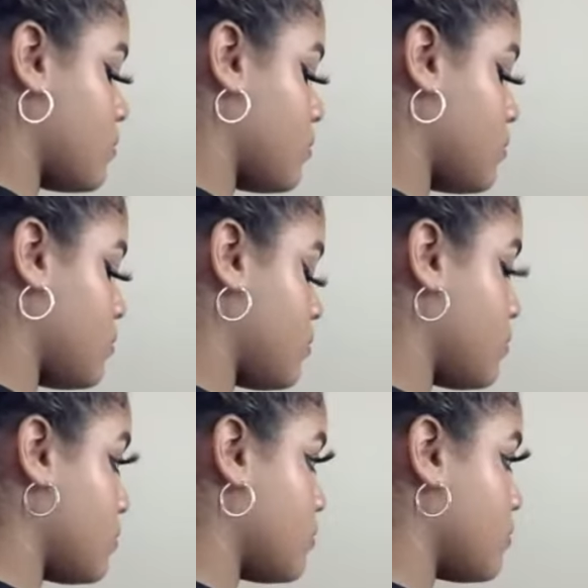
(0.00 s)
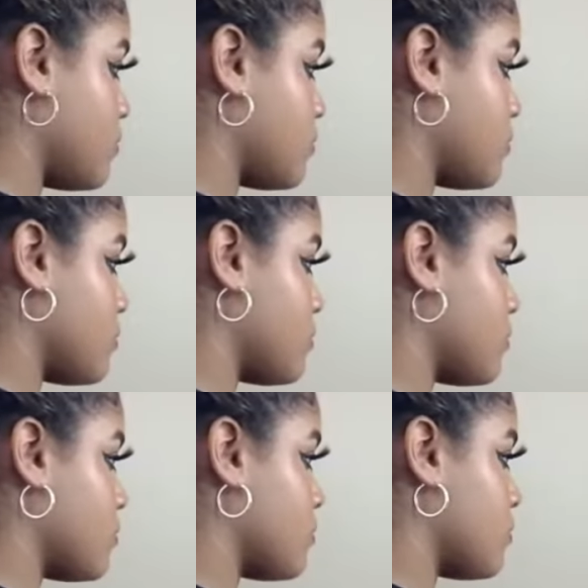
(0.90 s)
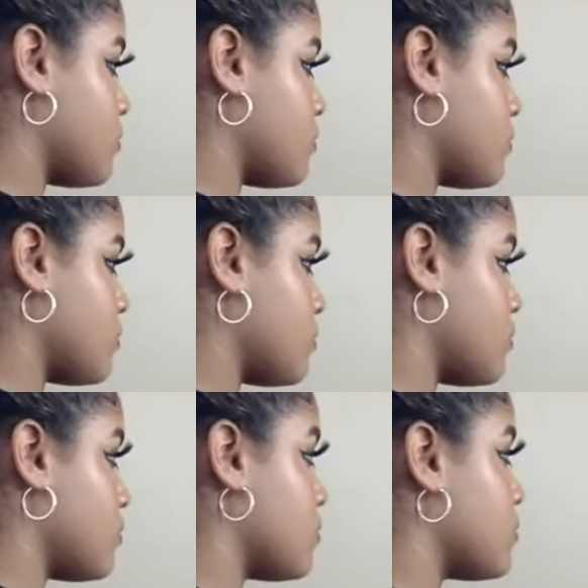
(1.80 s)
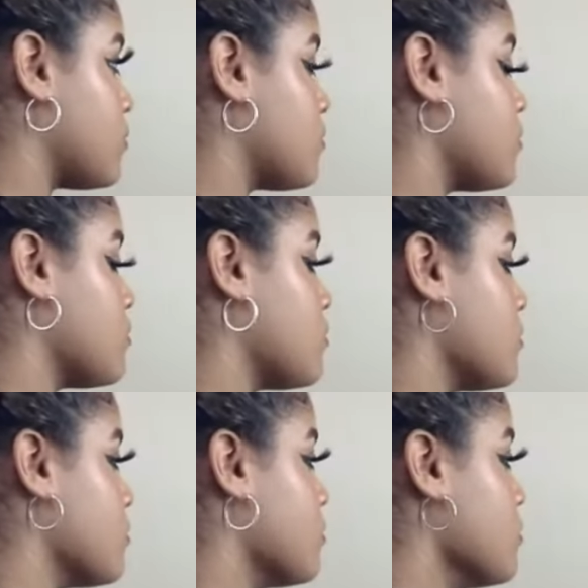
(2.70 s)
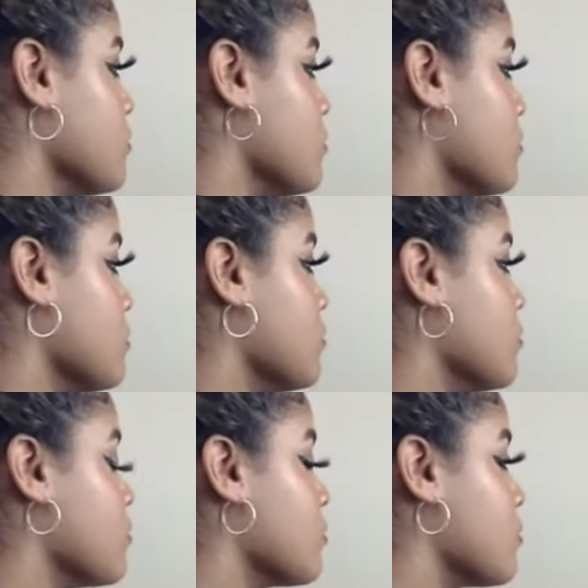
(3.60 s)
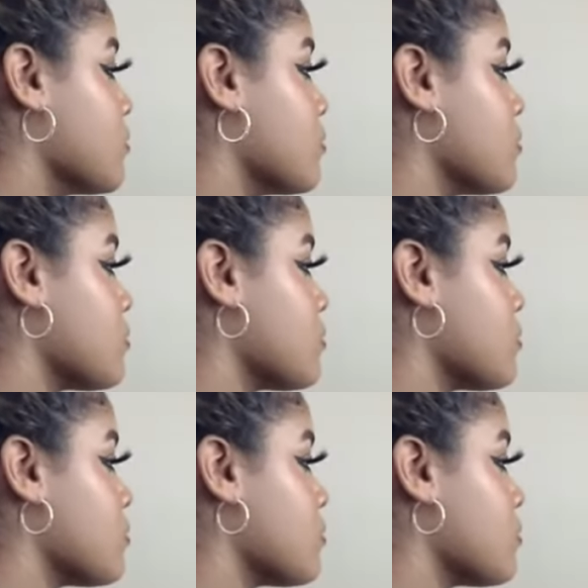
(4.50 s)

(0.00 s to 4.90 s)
The person shown says nothing.